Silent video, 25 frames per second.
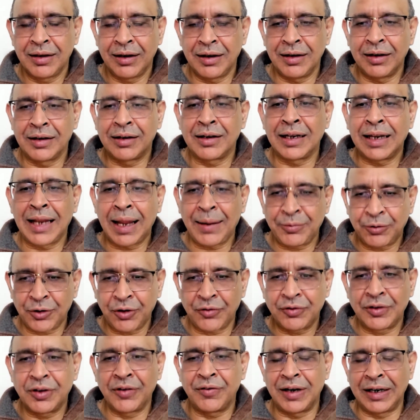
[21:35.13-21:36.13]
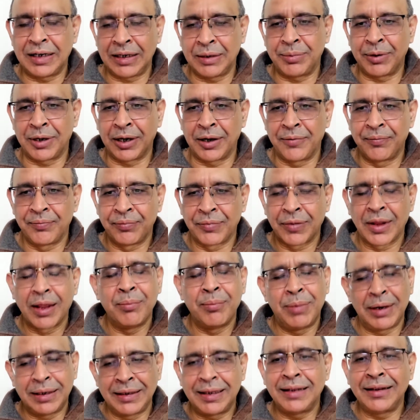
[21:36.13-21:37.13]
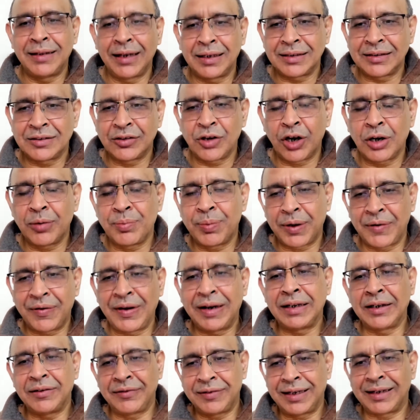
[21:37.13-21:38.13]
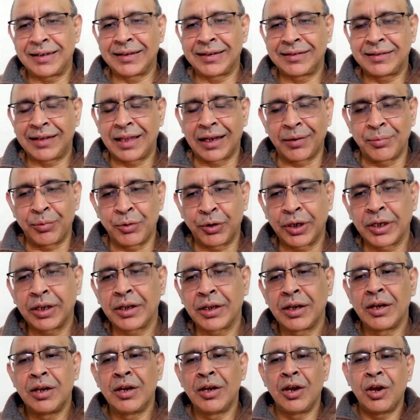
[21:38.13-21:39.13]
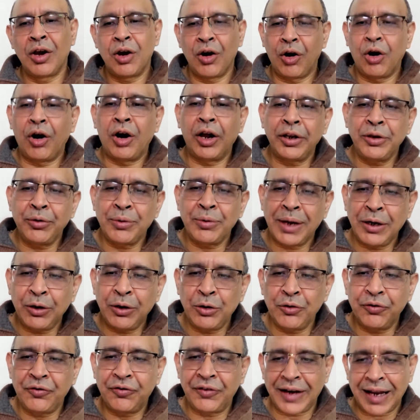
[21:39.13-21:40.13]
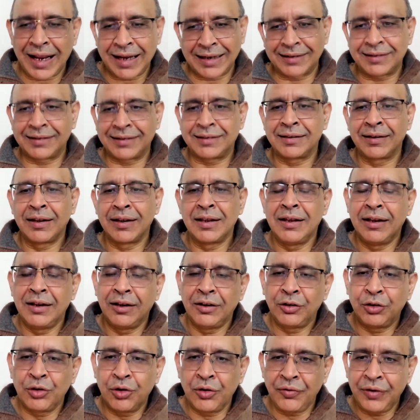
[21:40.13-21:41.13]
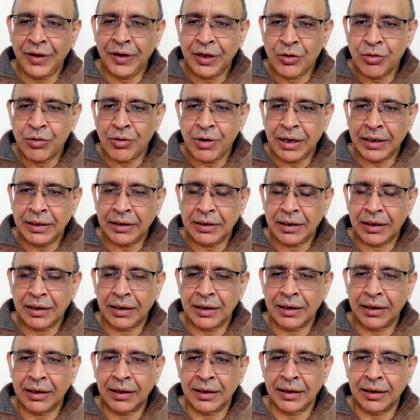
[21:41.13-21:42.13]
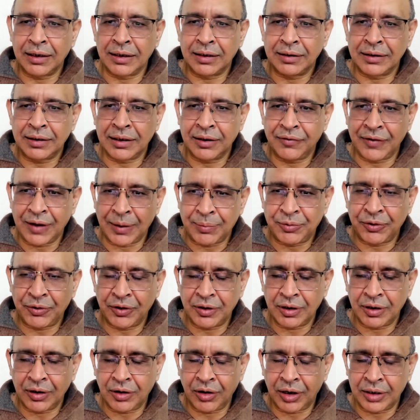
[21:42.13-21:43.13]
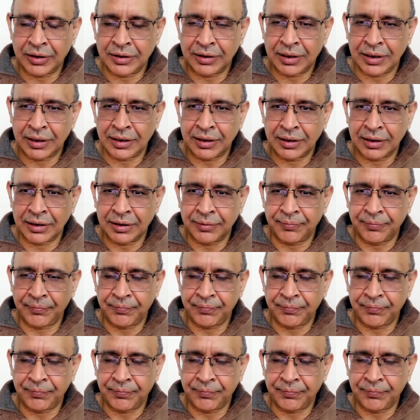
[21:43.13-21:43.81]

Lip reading: collapse of the vertebra. But then that is not preventive, that is therapeutic. Or you can do FRAX. So we go on the webs on the